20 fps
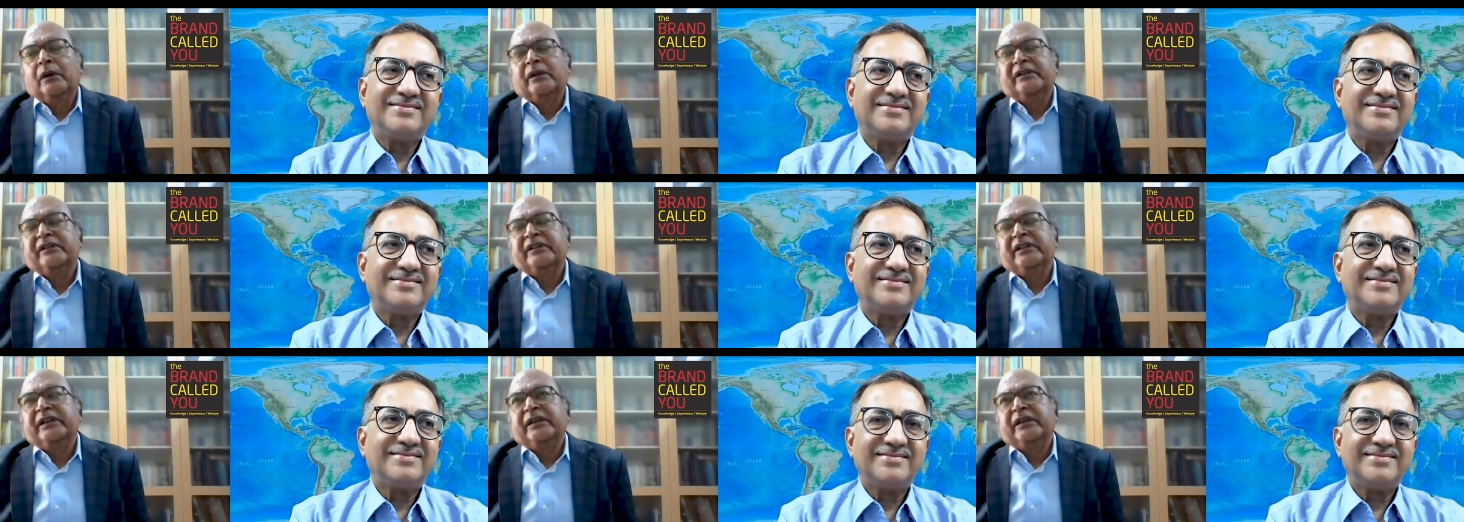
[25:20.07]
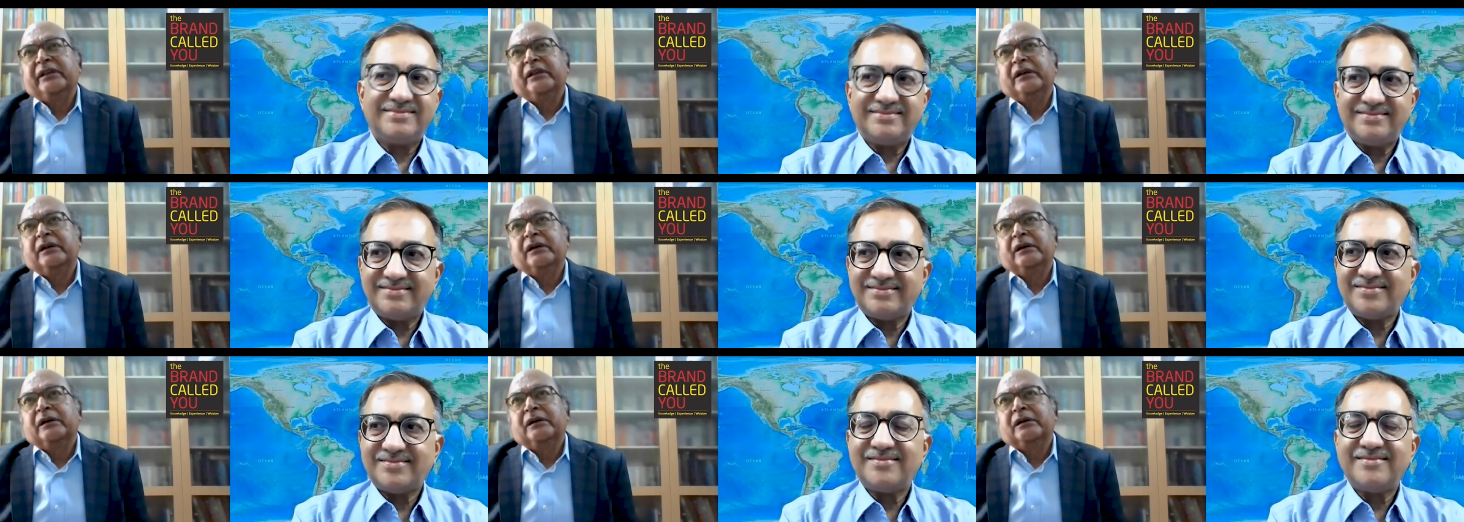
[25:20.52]
Speaker 1: the
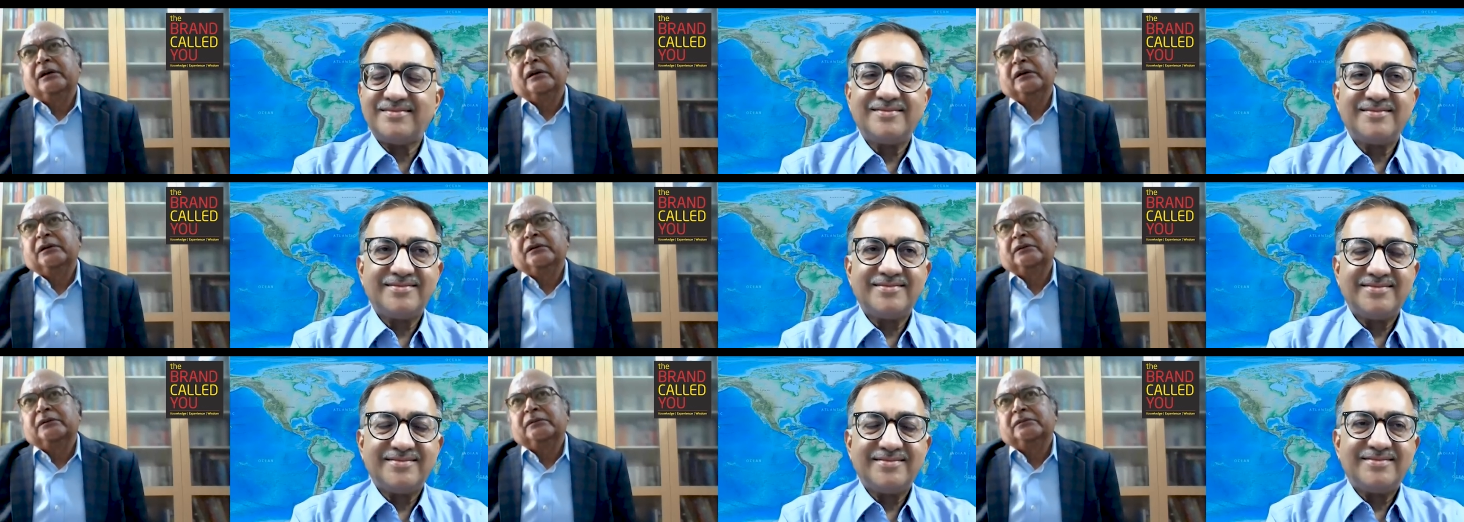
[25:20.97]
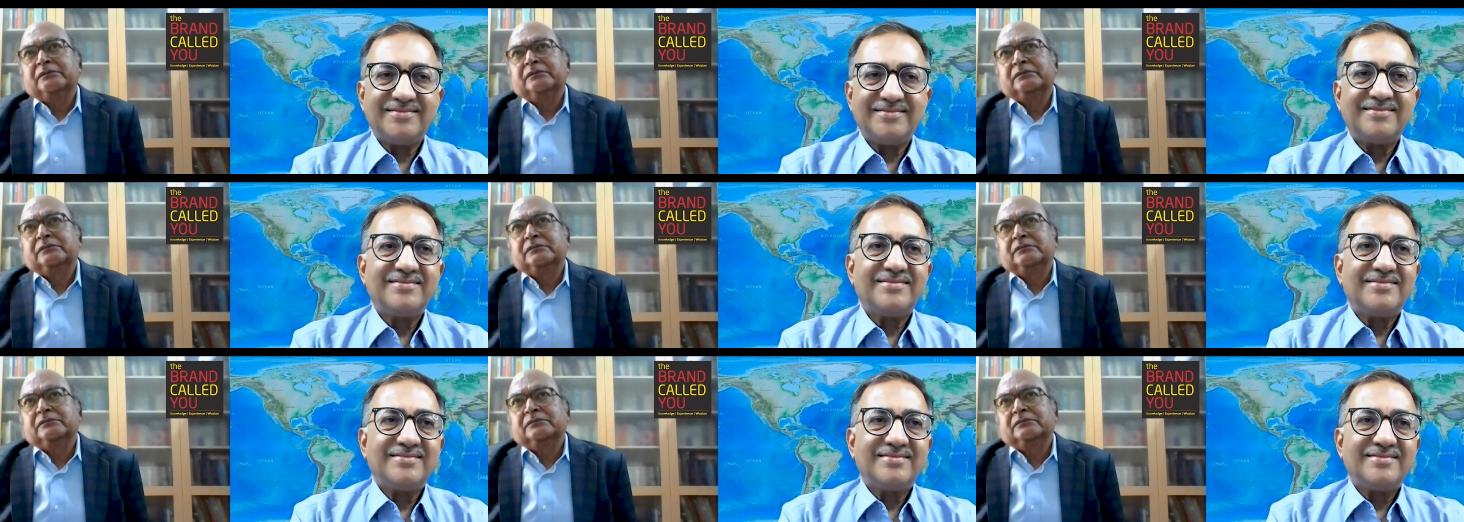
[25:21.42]

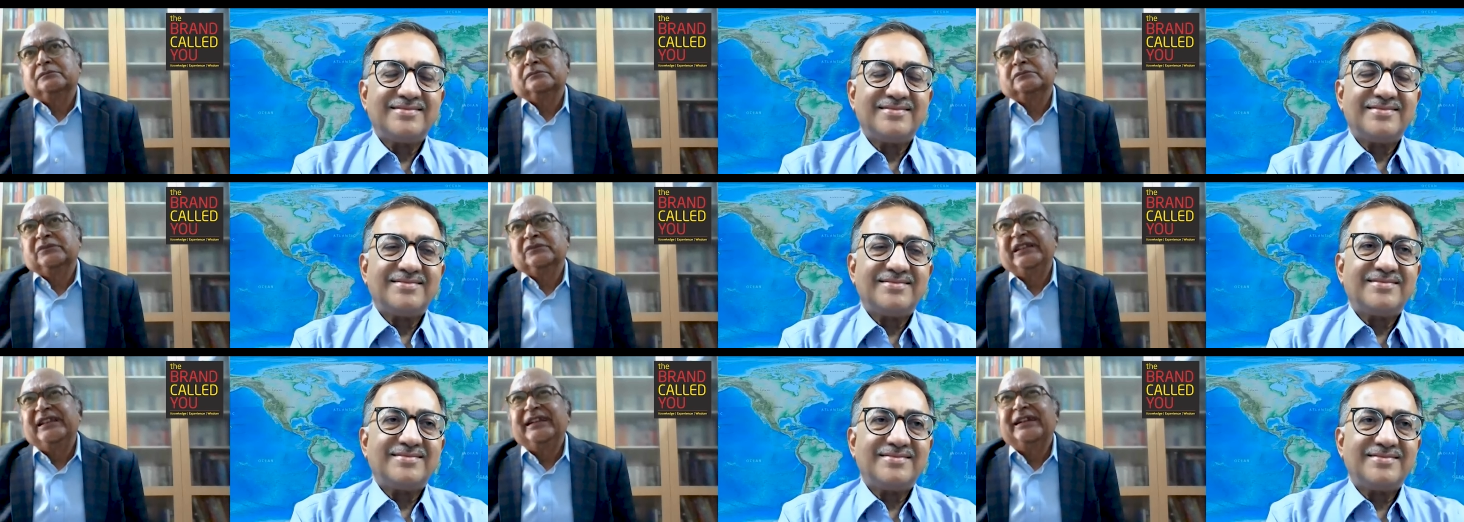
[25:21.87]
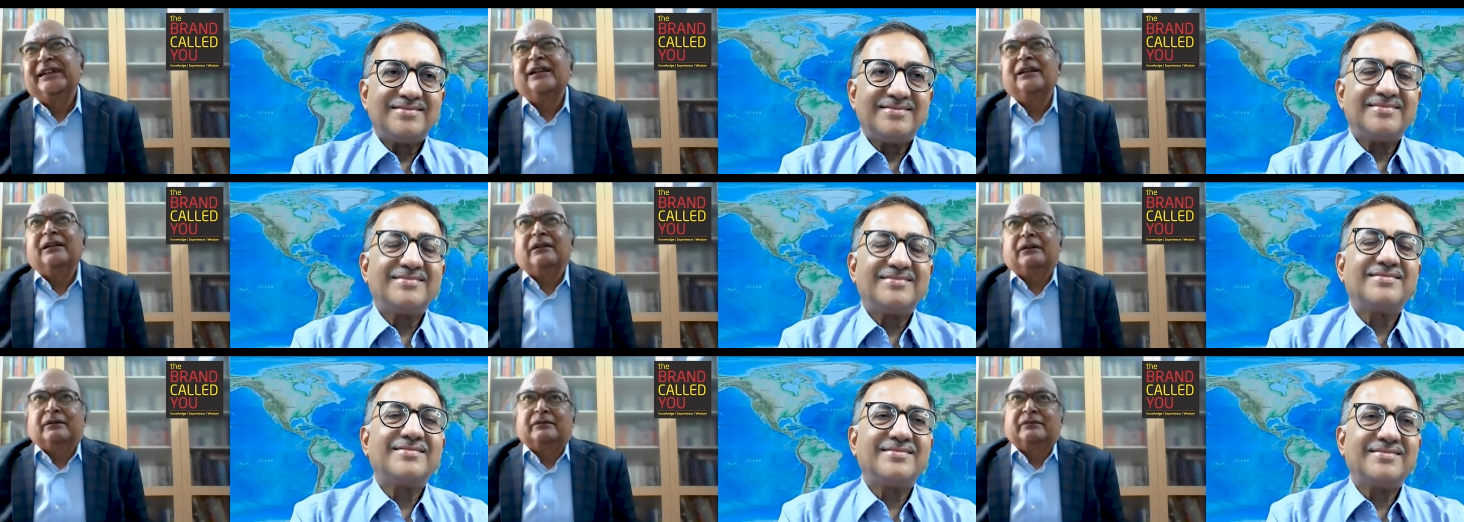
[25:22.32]
um,
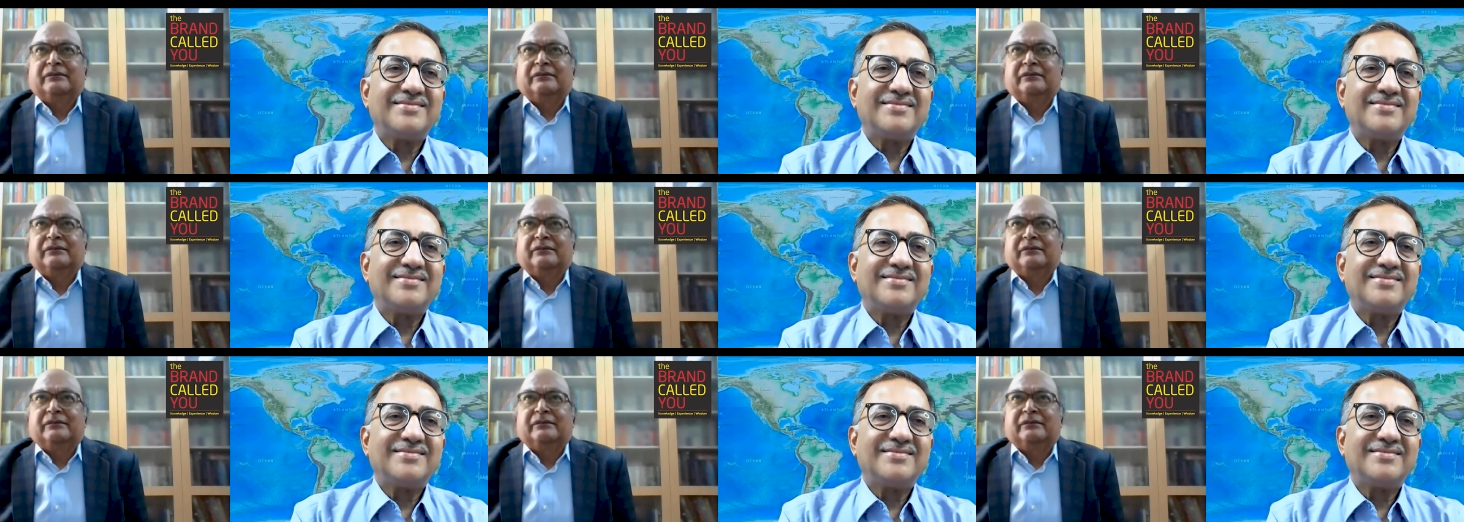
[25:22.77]
little,